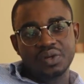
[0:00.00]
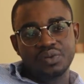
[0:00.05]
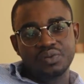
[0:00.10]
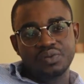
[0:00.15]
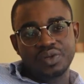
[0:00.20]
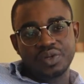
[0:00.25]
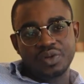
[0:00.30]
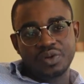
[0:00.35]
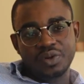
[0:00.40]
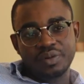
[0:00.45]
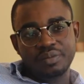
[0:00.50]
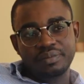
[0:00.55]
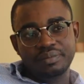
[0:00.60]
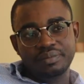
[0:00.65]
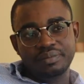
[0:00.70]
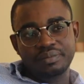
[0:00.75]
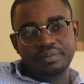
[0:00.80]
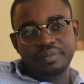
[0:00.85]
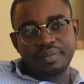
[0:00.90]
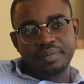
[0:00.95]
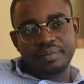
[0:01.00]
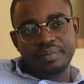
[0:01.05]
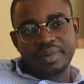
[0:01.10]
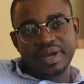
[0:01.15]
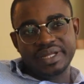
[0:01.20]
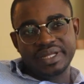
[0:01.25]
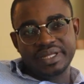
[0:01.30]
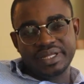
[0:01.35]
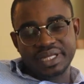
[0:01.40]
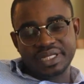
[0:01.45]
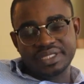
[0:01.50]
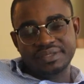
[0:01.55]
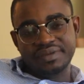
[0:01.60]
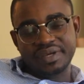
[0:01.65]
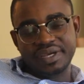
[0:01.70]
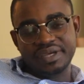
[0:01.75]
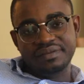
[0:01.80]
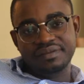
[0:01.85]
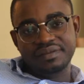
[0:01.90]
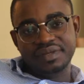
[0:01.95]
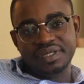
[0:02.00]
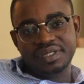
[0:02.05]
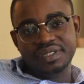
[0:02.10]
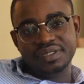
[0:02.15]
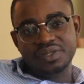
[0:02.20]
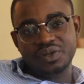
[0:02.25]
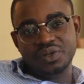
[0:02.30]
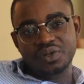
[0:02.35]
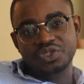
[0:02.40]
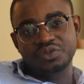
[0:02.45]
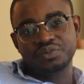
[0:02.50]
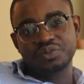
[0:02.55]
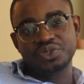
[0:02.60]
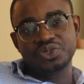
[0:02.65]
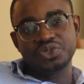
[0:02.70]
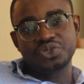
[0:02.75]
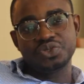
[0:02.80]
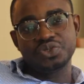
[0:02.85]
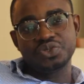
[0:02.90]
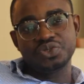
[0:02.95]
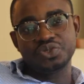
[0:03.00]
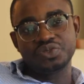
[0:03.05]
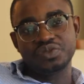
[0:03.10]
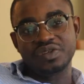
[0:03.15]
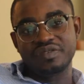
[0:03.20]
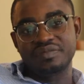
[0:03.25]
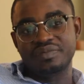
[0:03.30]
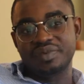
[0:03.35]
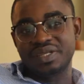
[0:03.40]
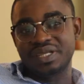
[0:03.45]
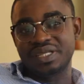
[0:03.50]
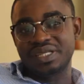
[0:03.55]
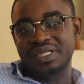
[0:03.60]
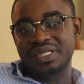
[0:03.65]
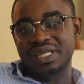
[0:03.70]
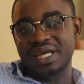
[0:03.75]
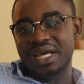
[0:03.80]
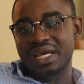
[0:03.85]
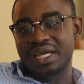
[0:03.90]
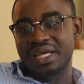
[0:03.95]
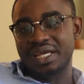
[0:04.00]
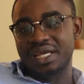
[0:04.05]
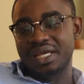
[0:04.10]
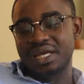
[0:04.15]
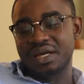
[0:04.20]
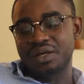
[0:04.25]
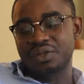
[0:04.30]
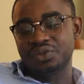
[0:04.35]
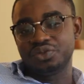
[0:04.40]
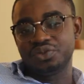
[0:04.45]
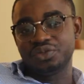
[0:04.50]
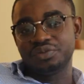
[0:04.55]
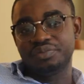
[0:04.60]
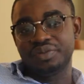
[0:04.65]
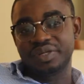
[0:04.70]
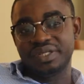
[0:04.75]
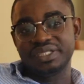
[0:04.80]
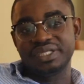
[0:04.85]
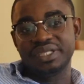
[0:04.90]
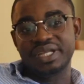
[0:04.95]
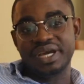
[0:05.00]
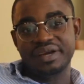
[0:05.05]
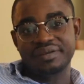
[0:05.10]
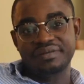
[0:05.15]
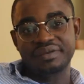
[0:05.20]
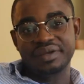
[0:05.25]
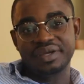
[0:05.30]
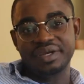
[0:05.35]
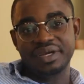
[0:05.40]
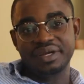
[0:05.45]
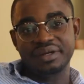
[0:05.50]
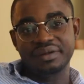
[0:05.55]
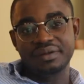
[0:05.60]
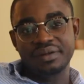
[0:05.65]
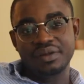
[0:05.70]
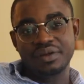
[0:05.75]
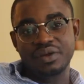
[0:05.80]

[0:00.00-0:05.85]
We hope by the next 5 years, horseman shoes would have been a household brand in Africa.